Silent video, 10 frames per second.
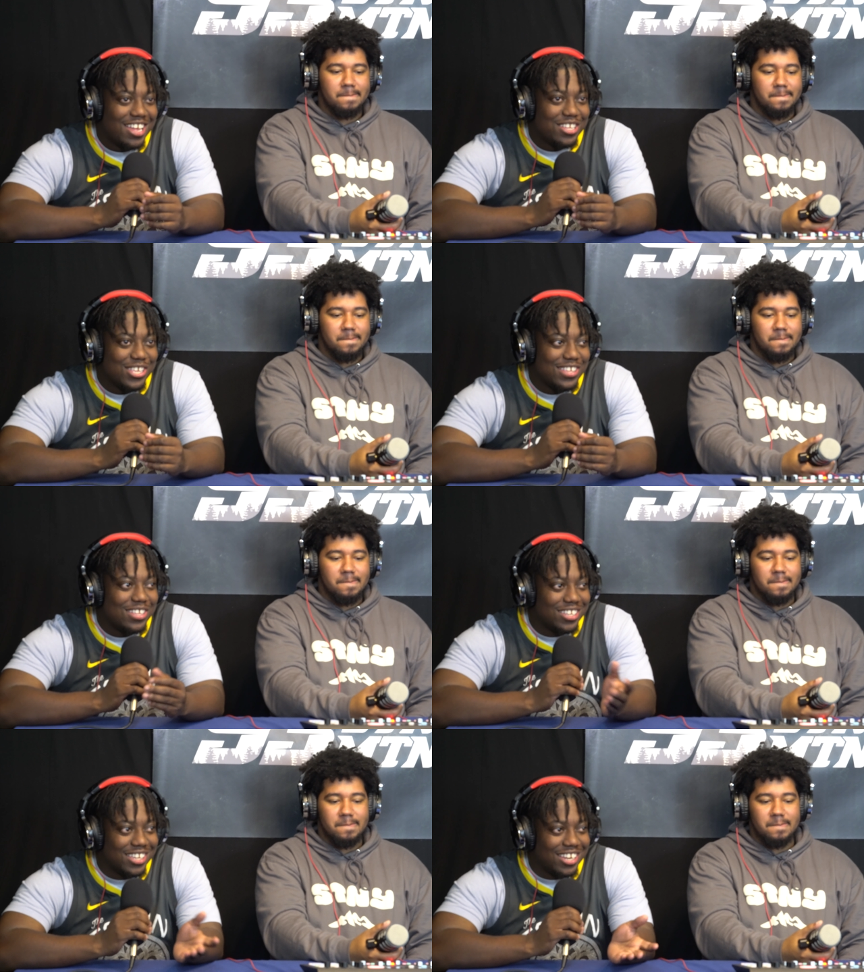
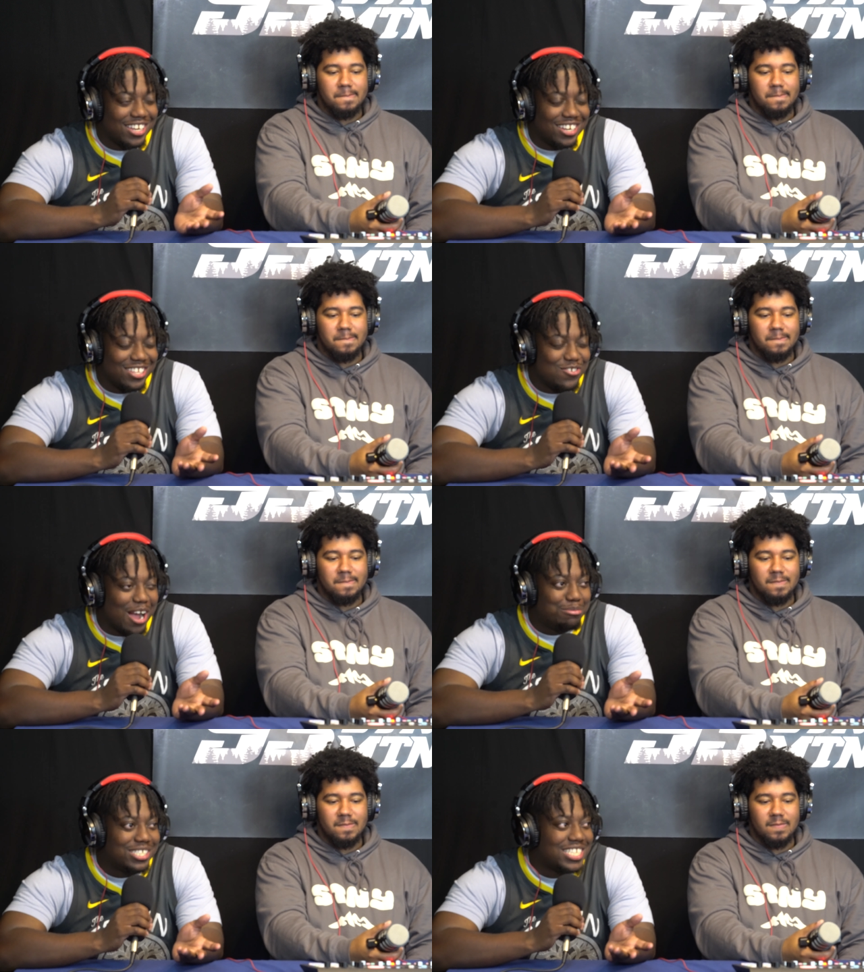Speaker 1: you,
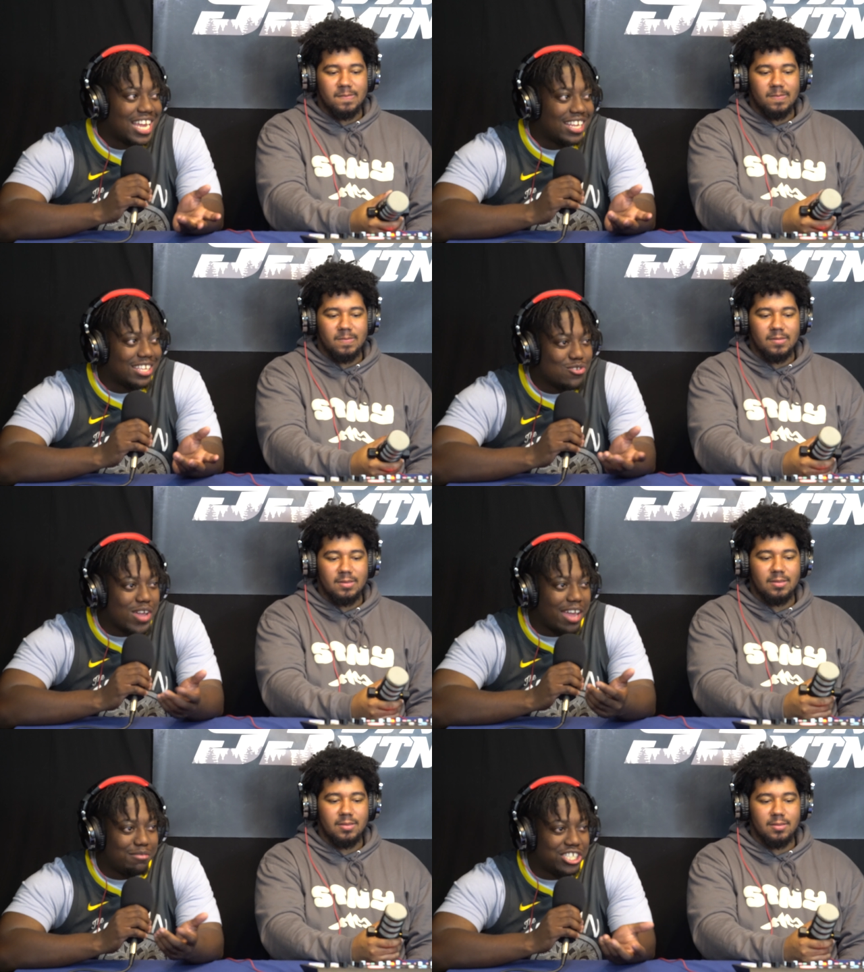I'm just saying. You
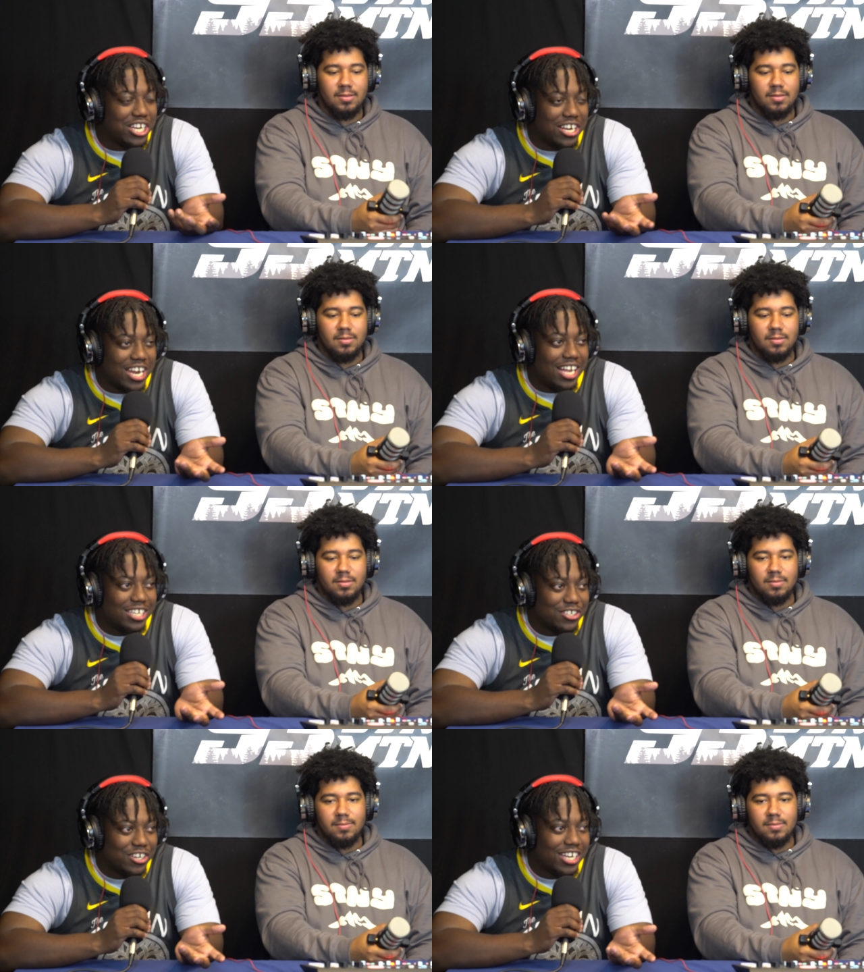have Jarrett
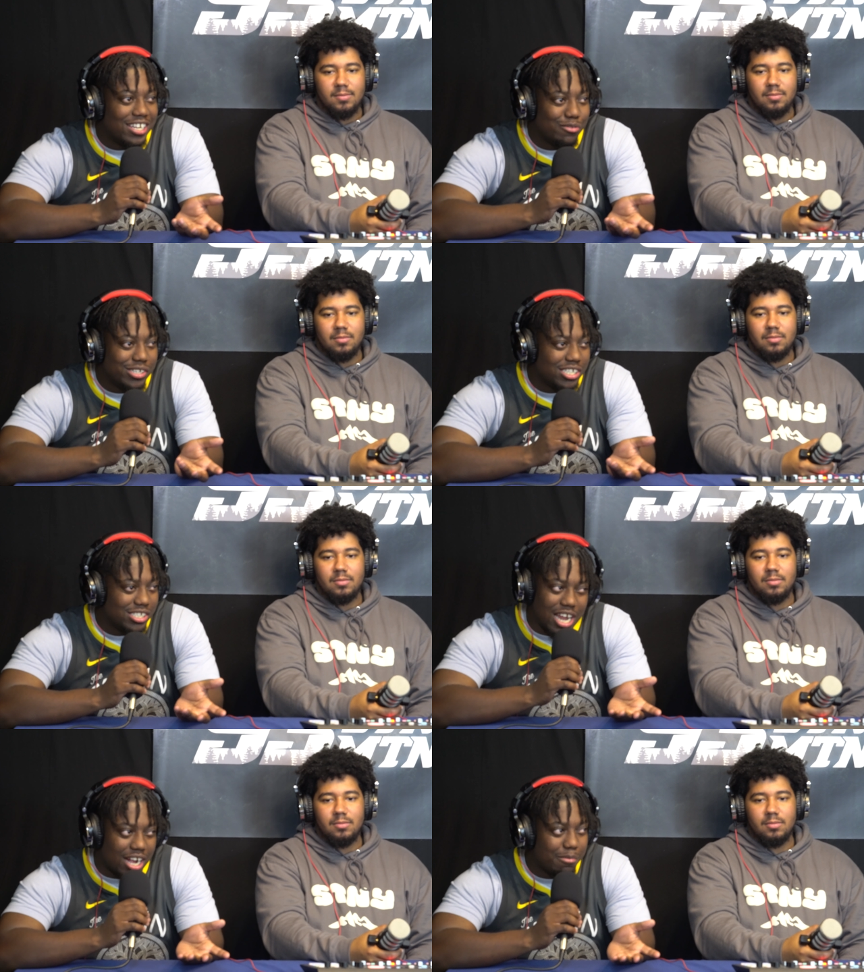Allen, right? Which
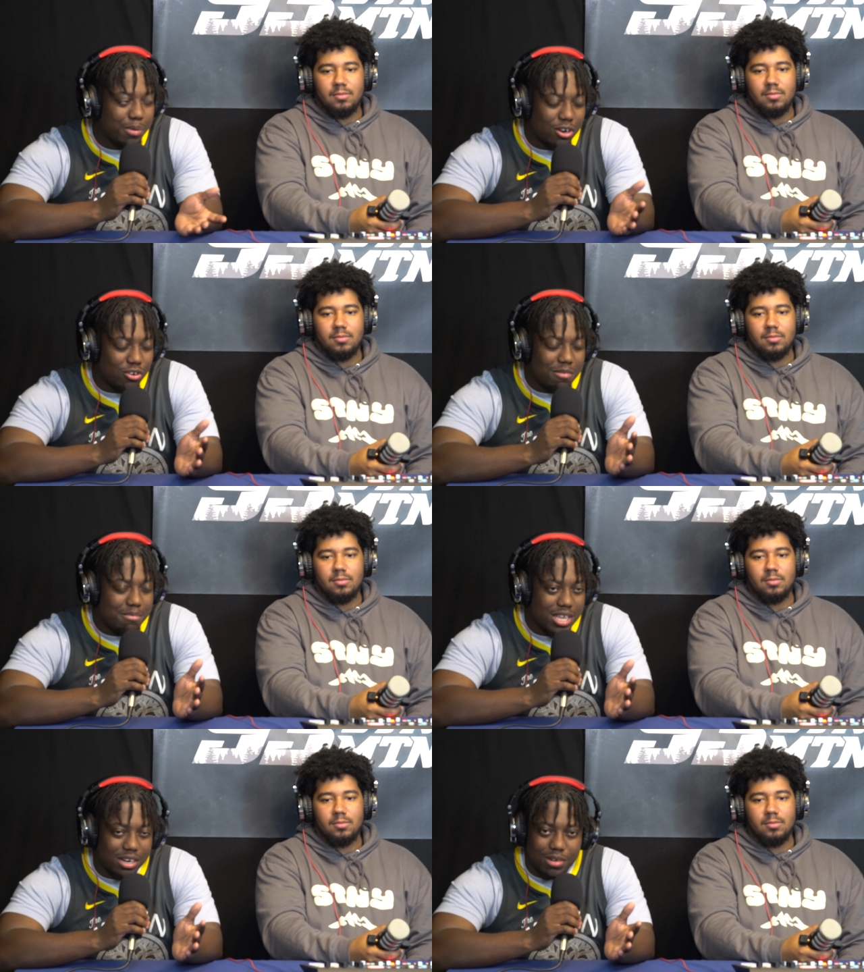is not compared to
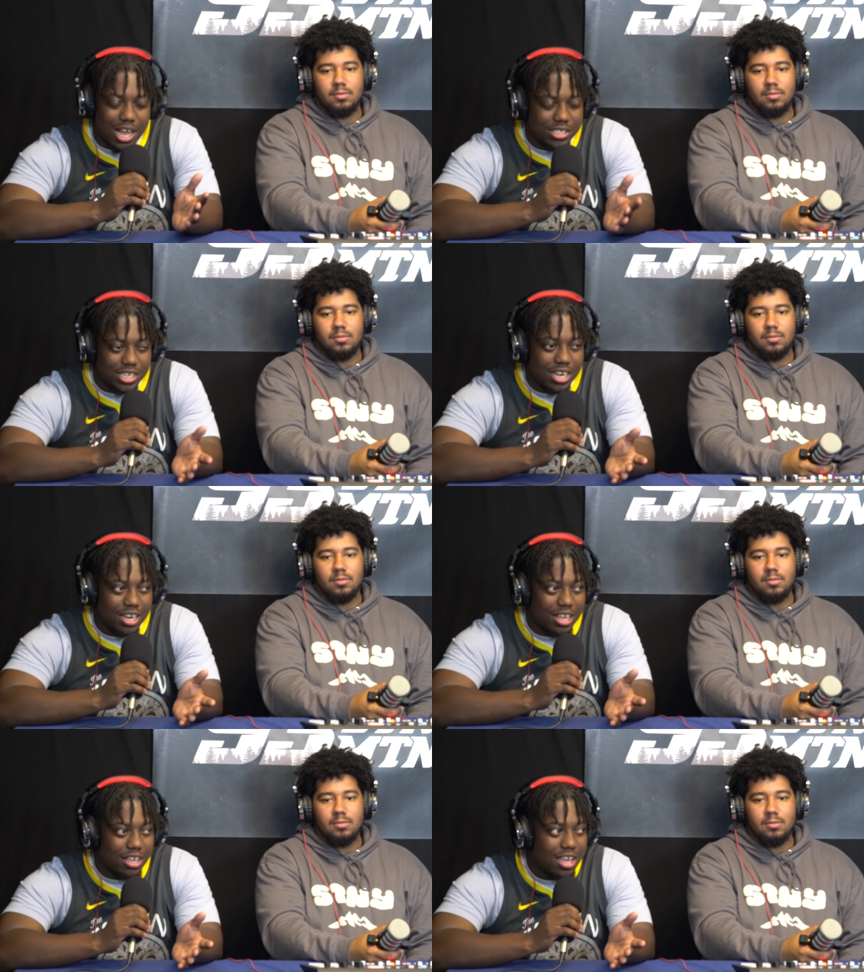Embiid. I'm not saying
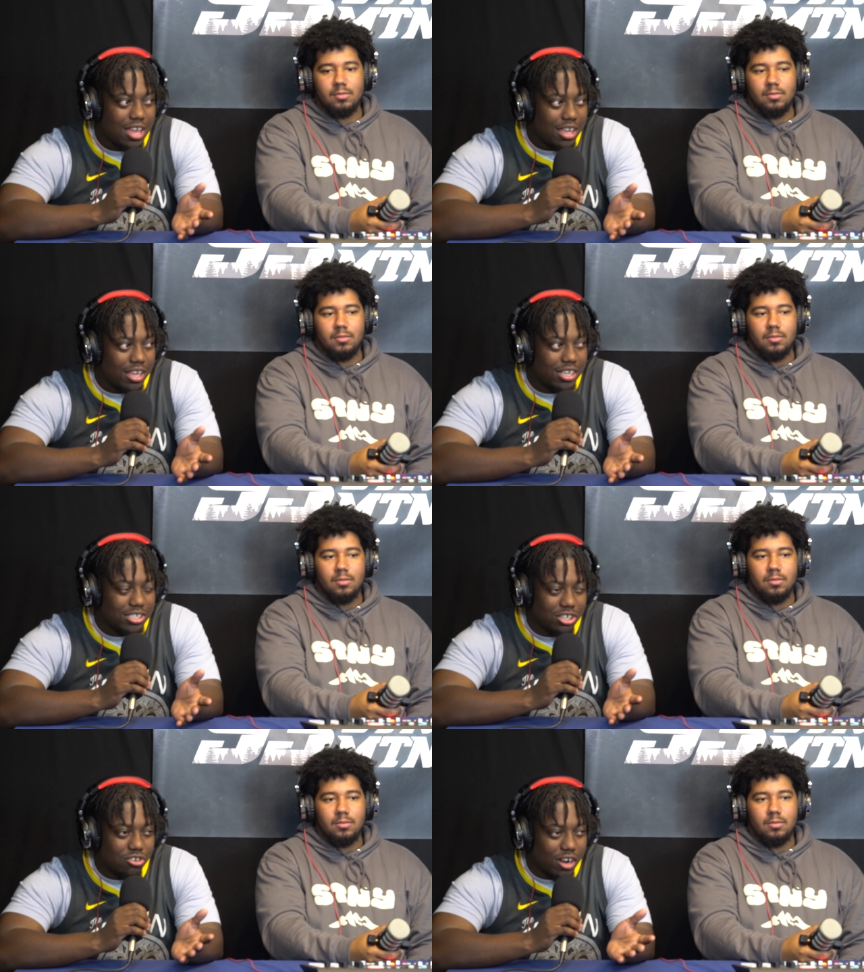that. And he's
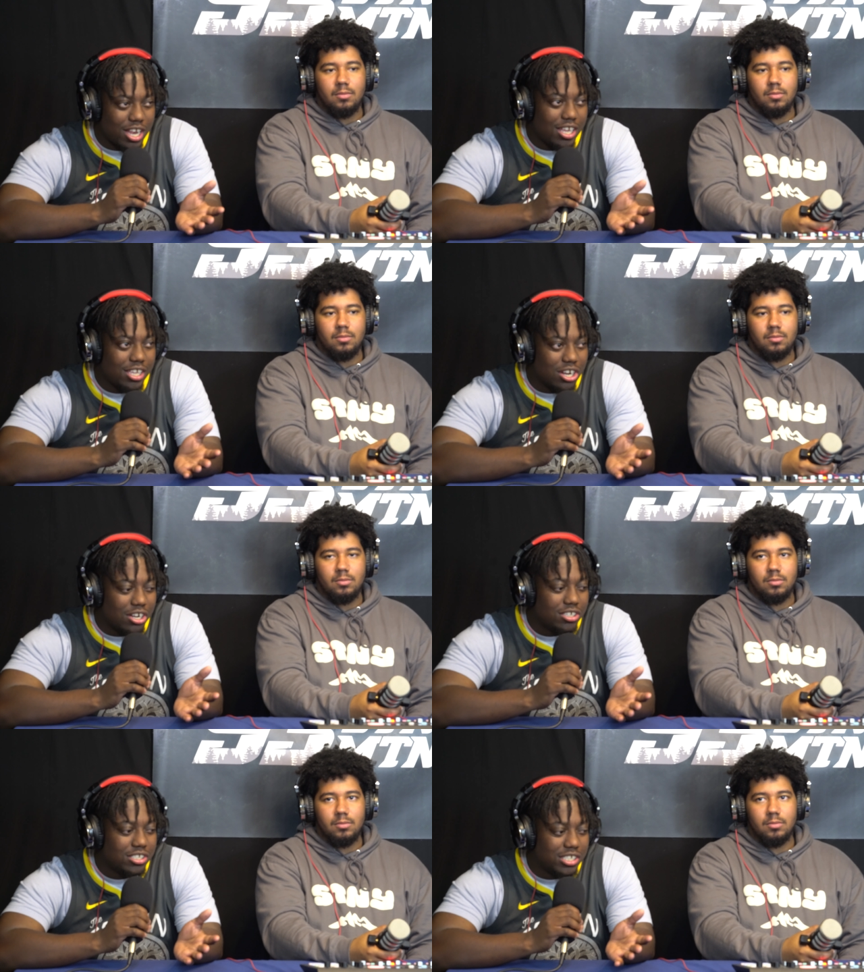a great
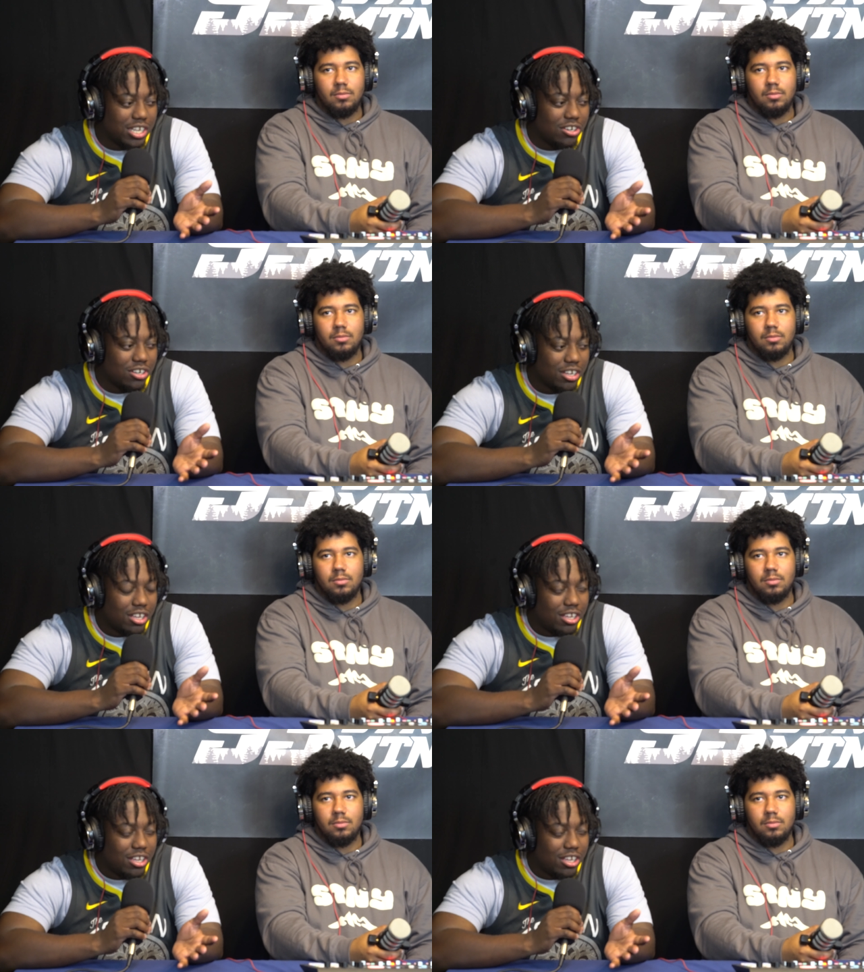young center.